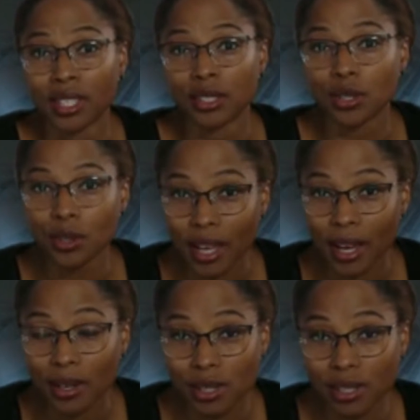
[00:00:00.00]

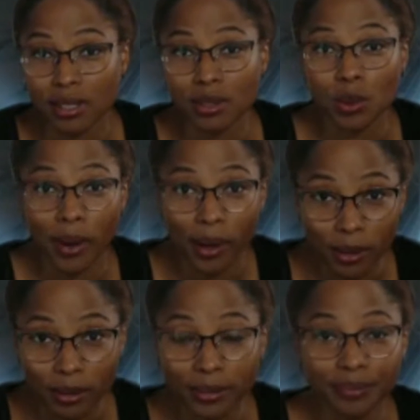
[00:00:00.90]

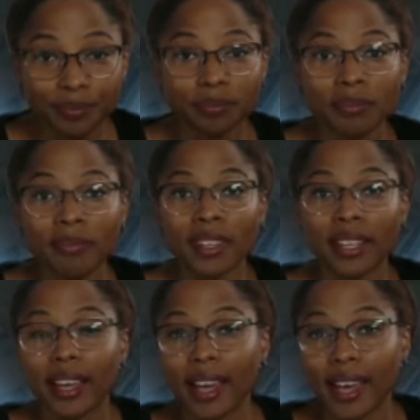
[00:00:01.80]
2012.
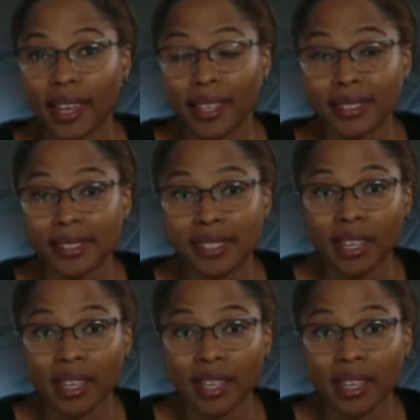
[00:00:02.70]
And